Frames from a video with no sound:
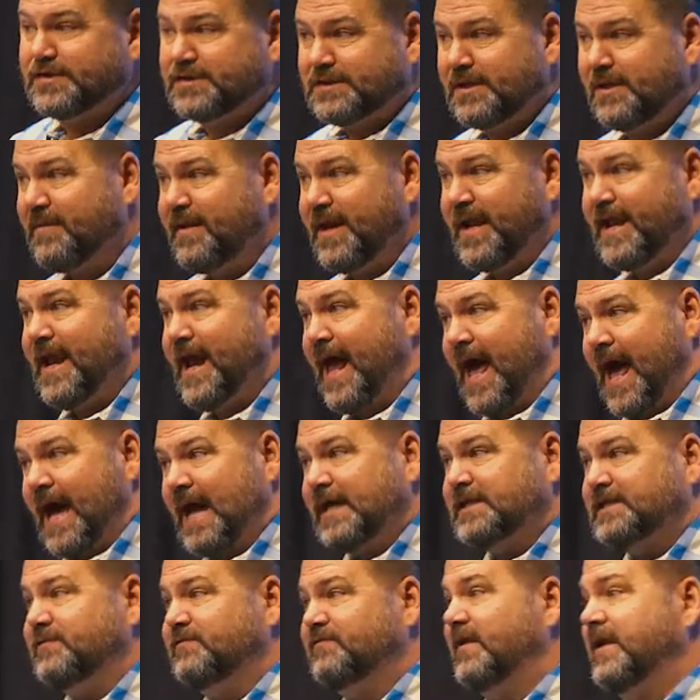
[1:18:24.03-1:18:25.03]
somebody to
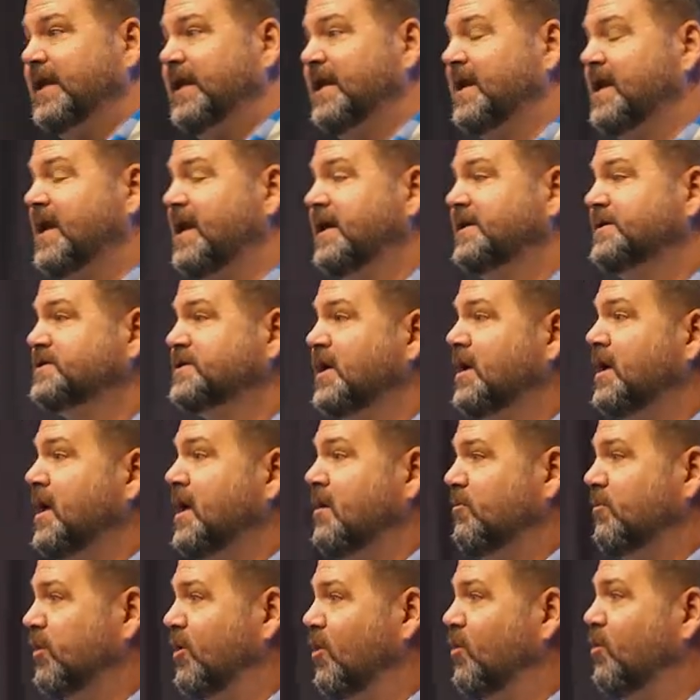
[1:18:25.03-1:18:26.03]
activate in us
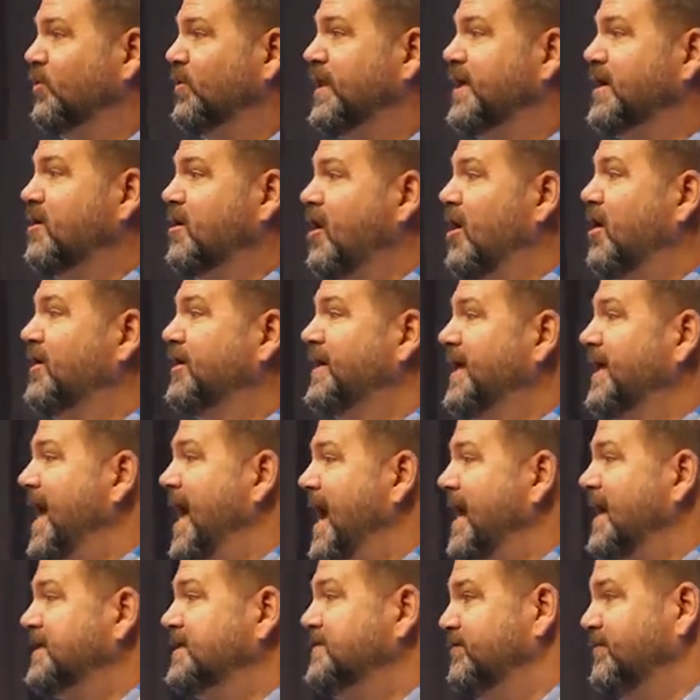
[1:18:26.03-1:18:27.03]
what only God can
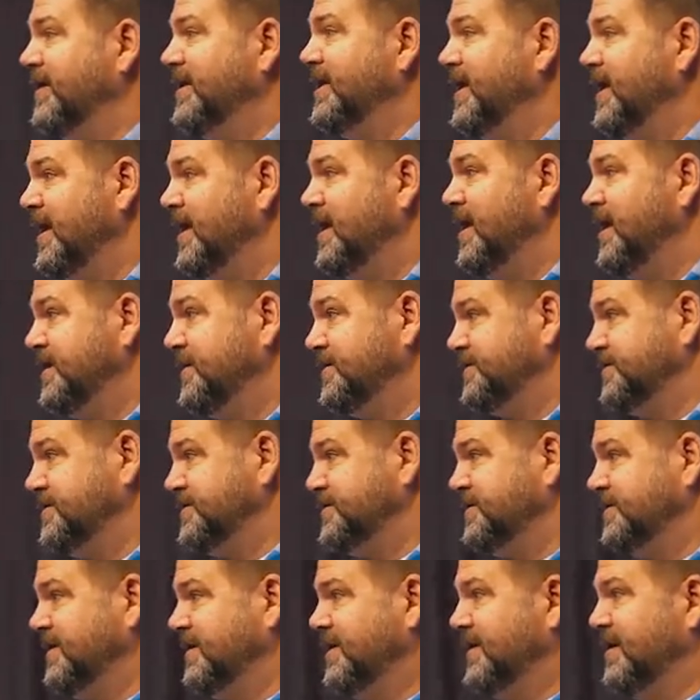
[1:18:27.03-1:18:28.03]
activate in
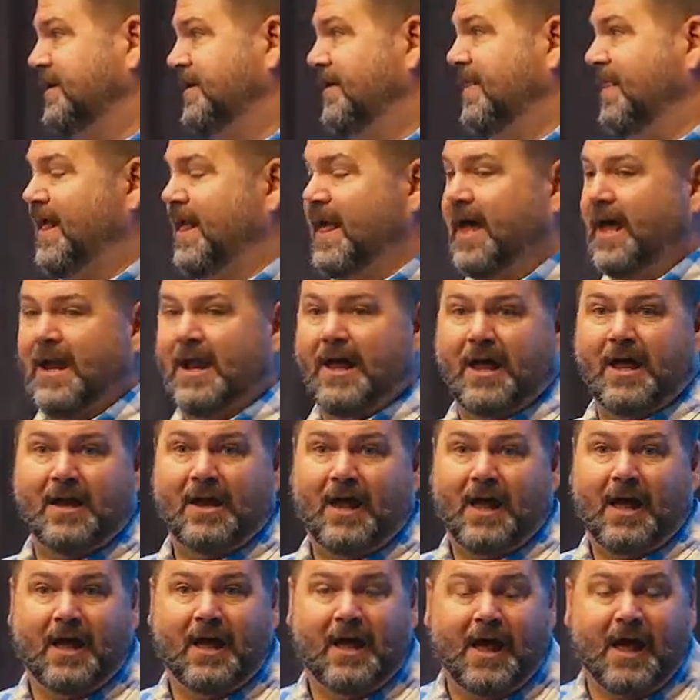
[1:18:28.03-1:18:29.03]
us. And, and
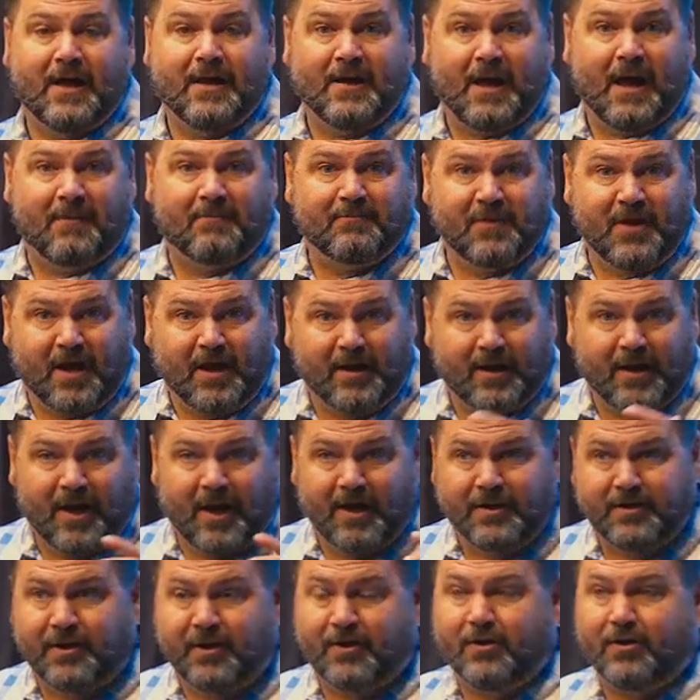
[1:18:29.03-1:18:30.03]
I, am not
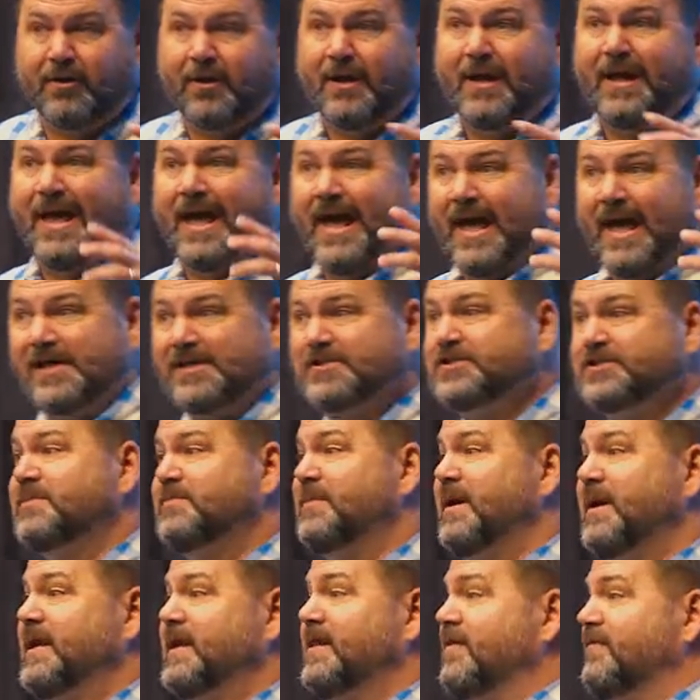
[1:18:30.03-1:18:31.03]

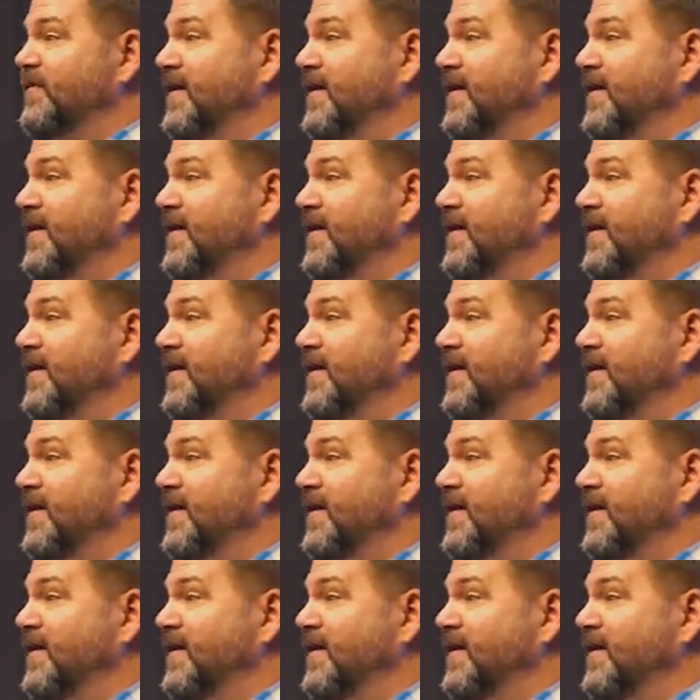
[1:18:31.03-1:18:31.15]
underestimating the